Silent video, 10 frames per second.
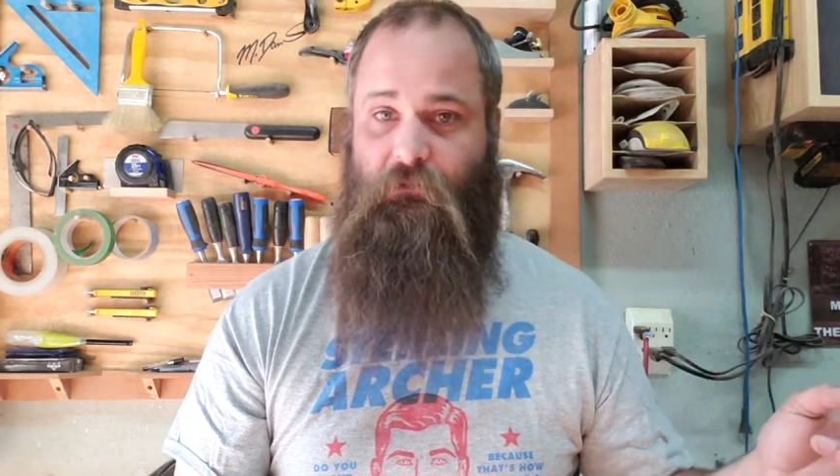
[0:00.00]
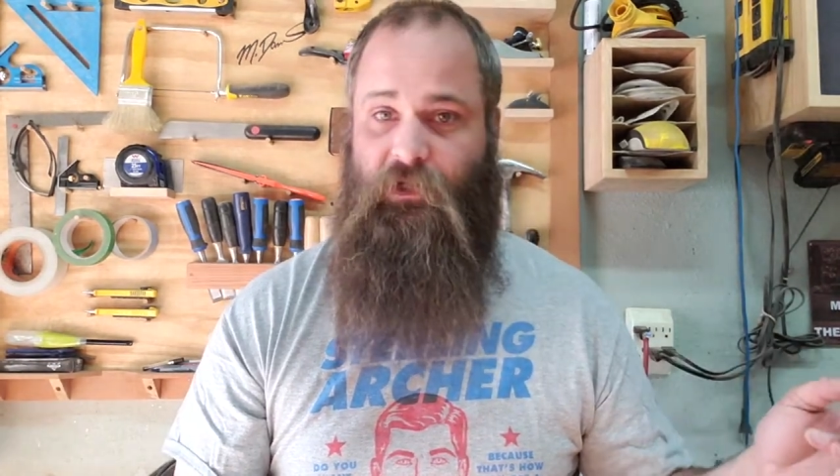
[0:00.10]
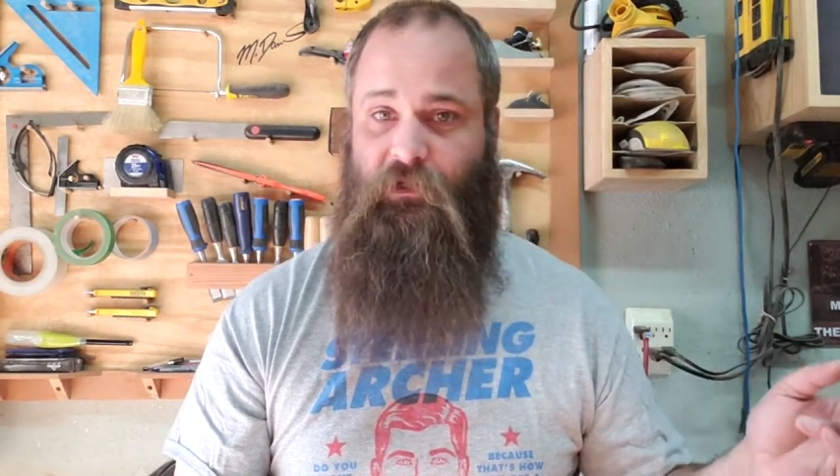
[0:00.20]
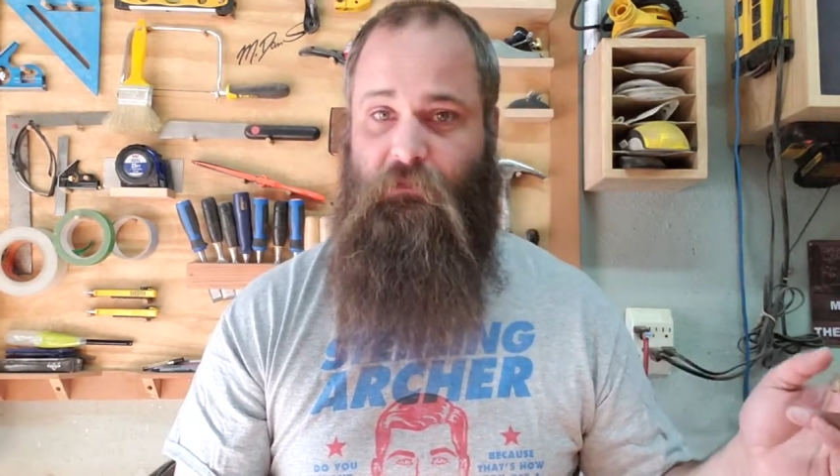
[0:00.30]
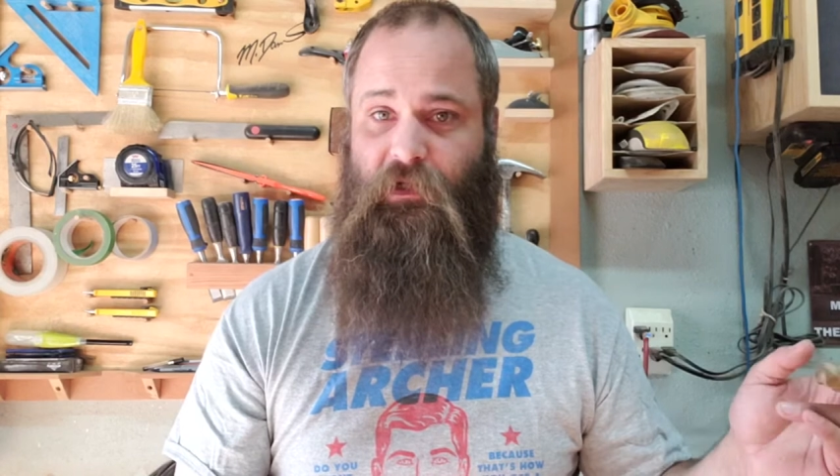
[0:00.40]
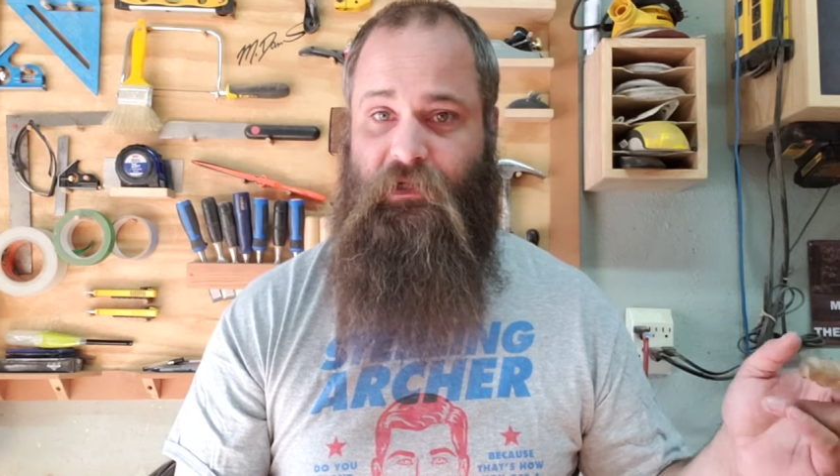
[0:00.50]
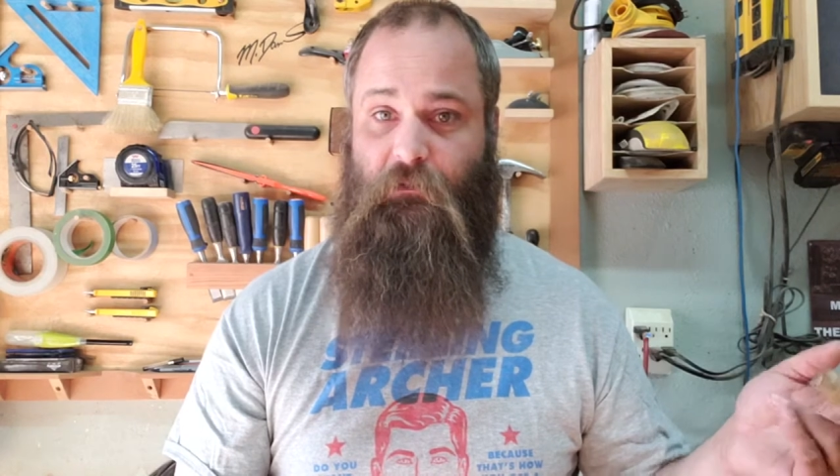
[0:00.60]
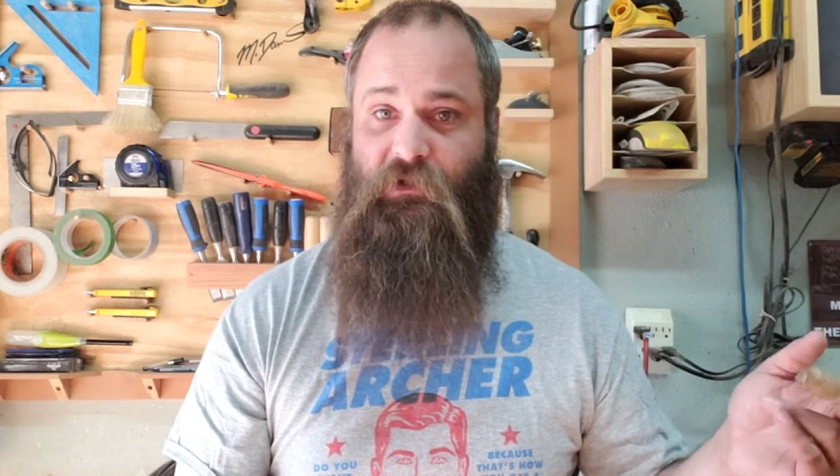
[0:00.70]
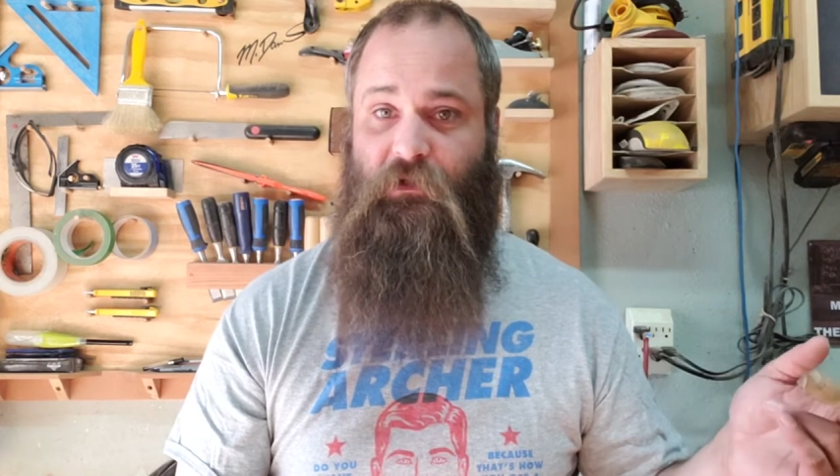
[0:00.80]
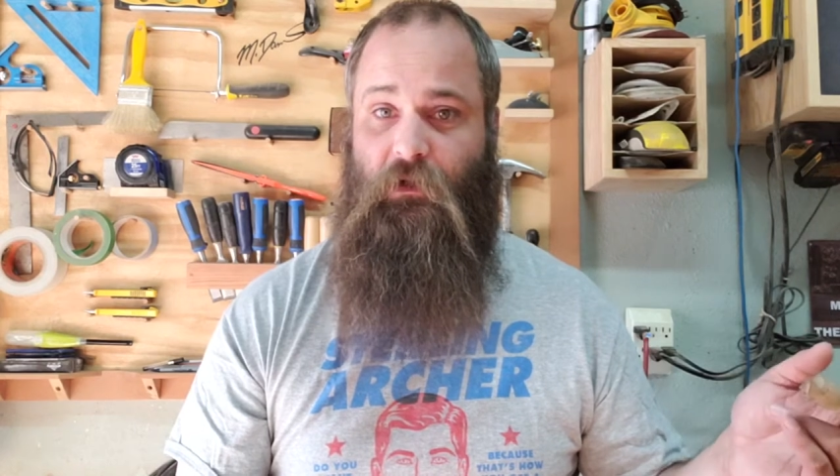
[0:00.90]
into my
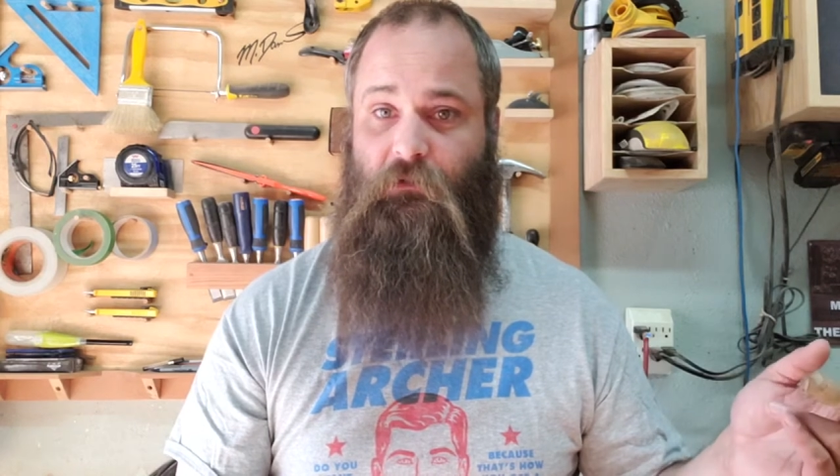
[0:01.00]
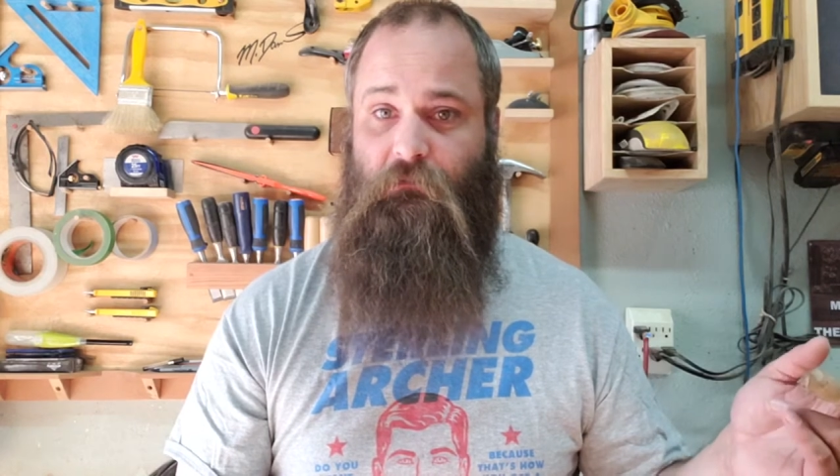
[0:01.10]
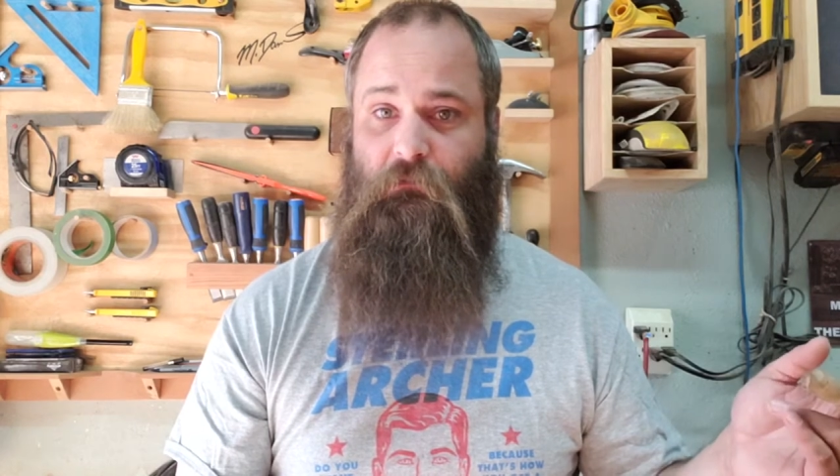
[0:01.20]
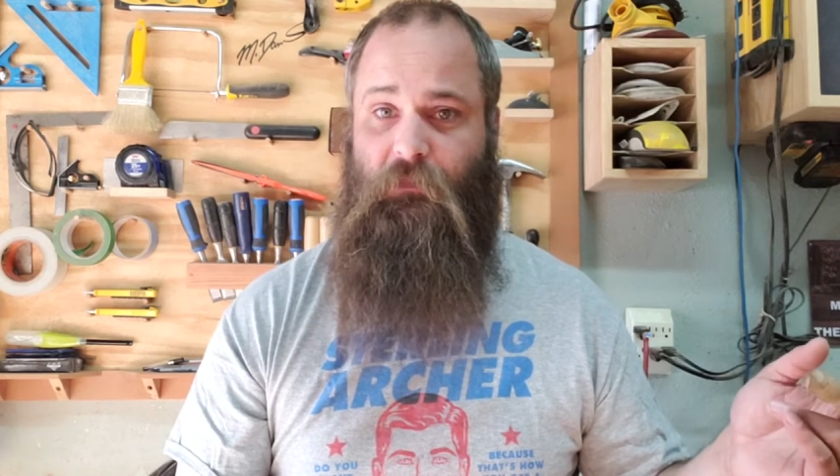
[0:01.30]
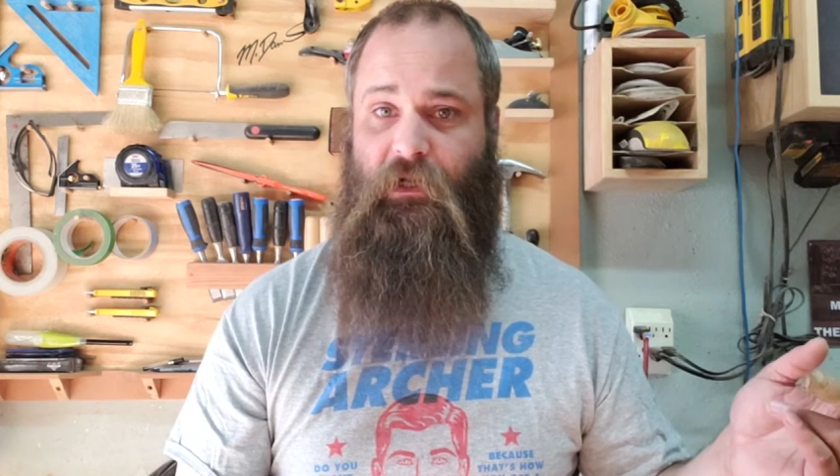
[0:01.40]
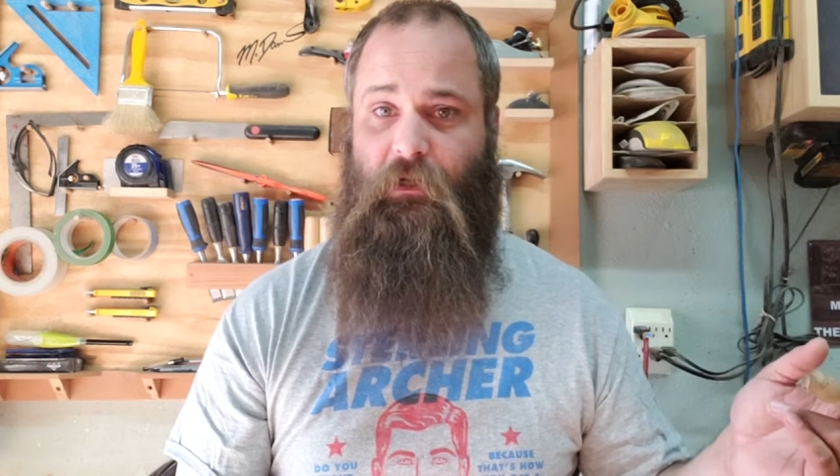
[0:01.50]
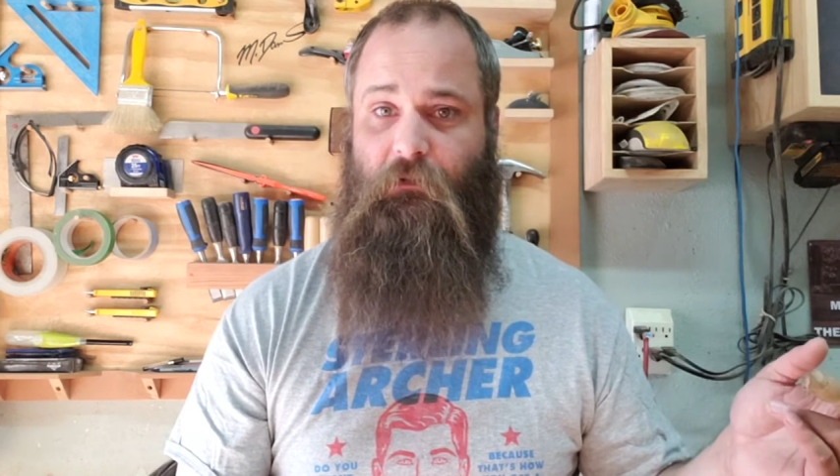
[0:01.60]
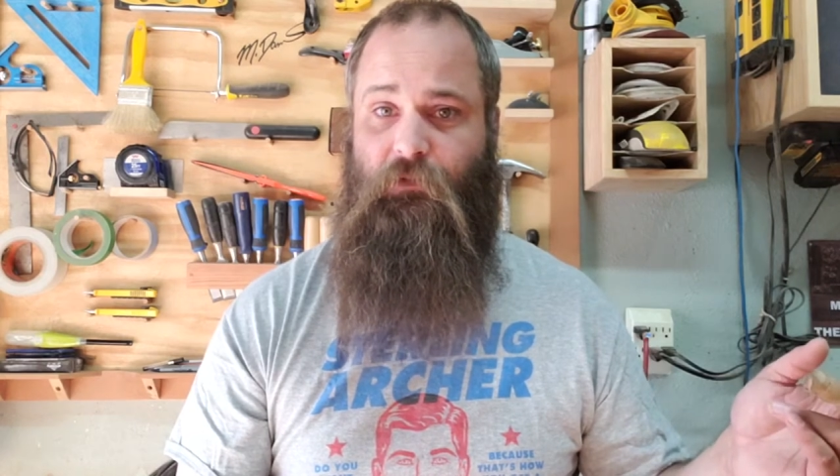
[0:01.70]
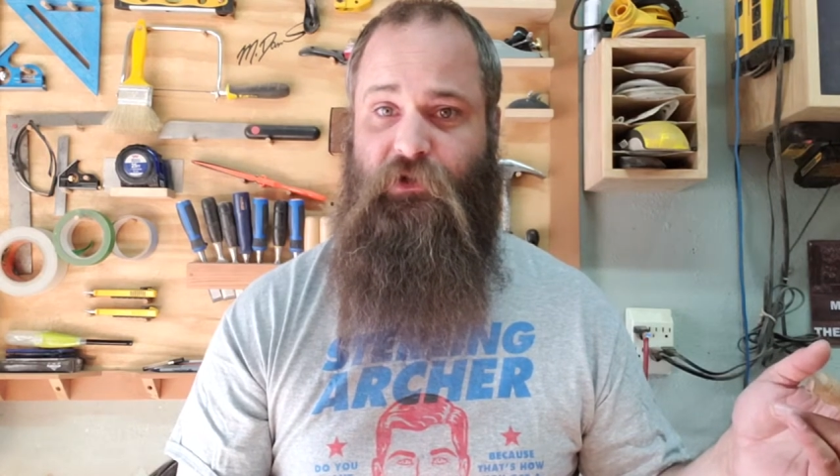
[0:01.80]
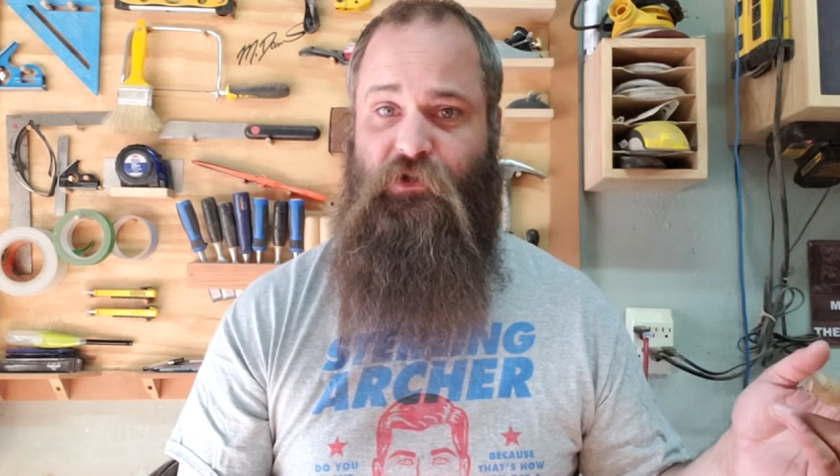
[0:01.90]
table saw, my
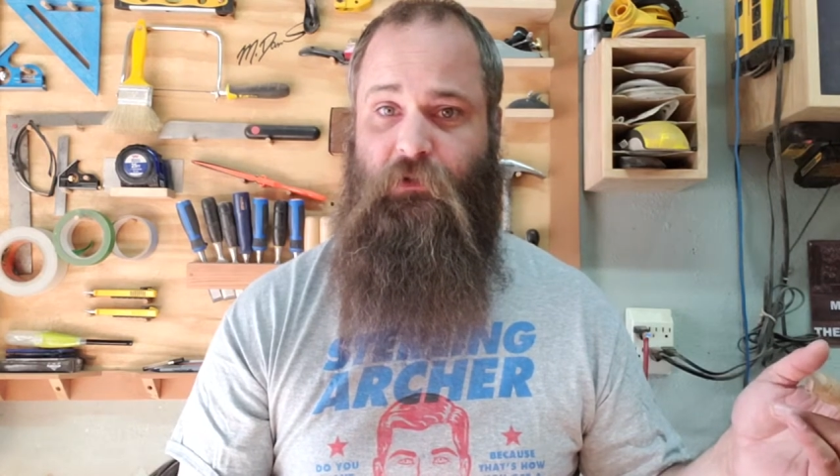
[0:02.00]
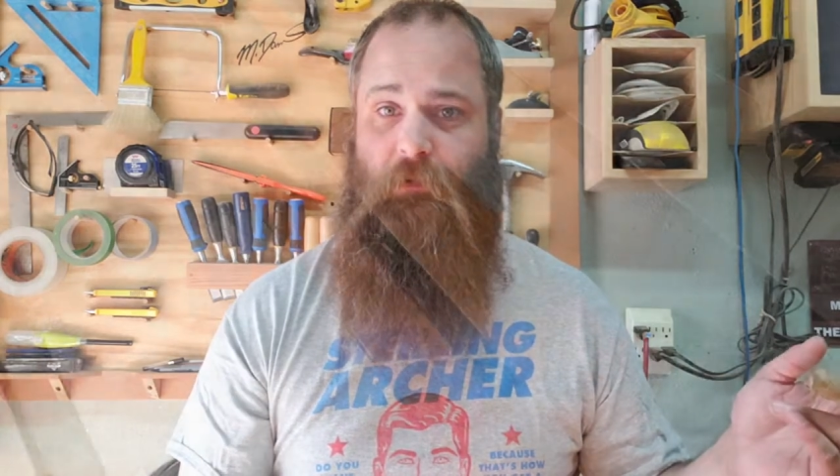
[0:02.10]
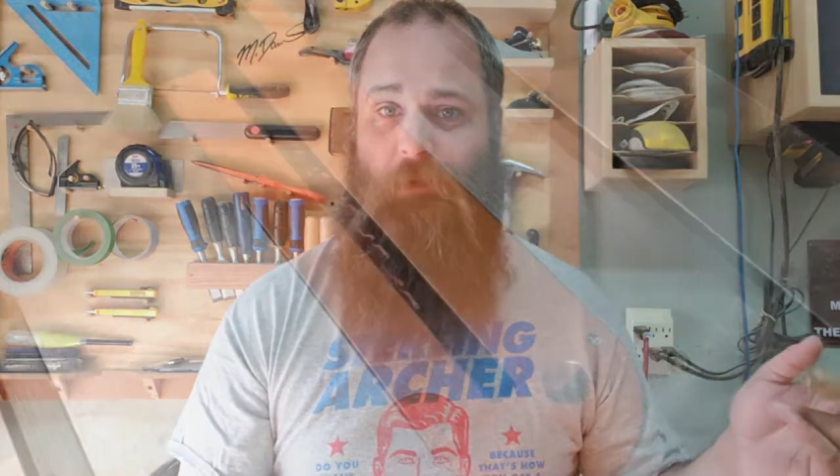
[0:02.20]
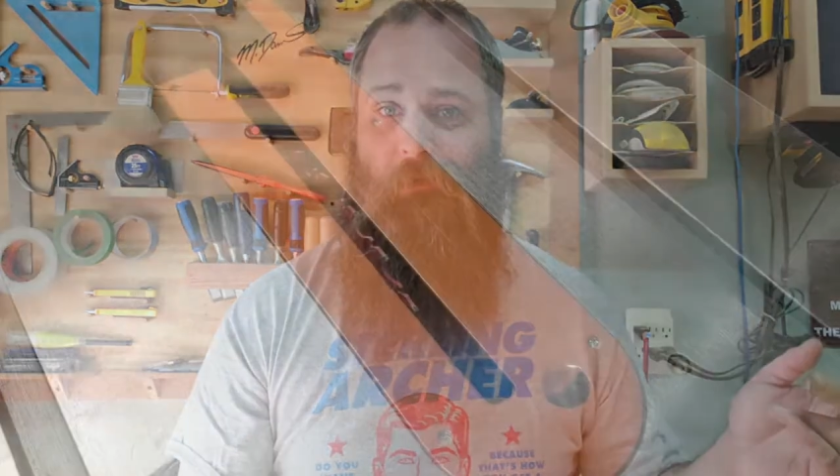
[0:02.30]
Ridgid